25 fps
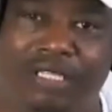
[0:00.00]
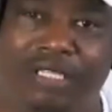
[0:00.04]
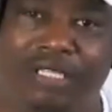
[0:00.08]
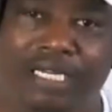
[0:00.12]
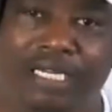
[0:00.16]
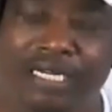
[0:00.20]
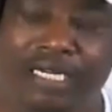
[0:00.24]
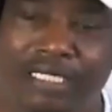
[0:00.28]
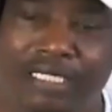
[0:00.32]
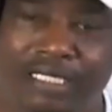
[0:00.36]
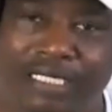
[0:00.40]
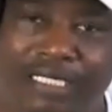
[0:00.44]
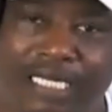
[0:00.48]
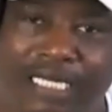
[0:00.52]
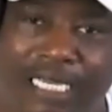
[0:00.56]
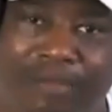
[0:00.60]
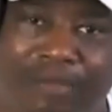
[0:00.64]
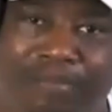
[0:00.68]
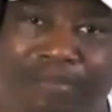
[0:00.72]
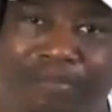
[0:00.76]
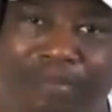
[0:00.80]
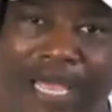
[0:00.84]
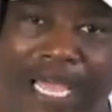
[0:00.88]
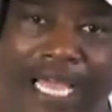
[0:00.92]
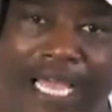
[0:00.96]
there and take
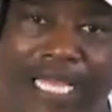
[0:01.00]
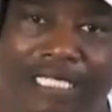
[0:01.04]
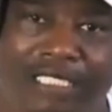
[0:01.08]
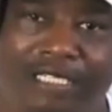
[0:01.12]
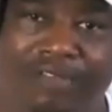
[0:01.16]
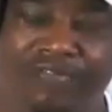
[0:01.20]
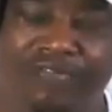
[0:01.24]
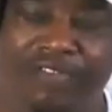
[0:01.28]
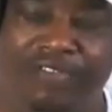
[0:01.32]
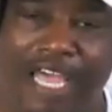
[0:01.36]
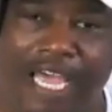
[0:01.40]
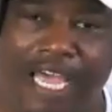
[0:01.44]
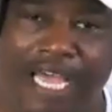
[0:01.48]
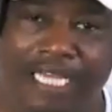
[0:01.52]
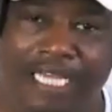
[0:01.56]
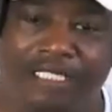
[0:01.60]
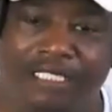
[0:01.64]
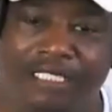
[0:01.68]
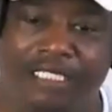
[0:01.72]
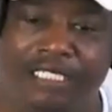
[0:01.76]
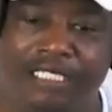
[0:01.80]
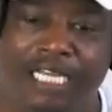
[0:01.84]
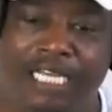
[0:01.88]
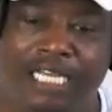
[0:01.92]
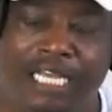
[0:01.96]
massive
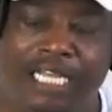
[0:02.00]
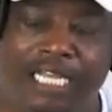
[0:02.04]
action.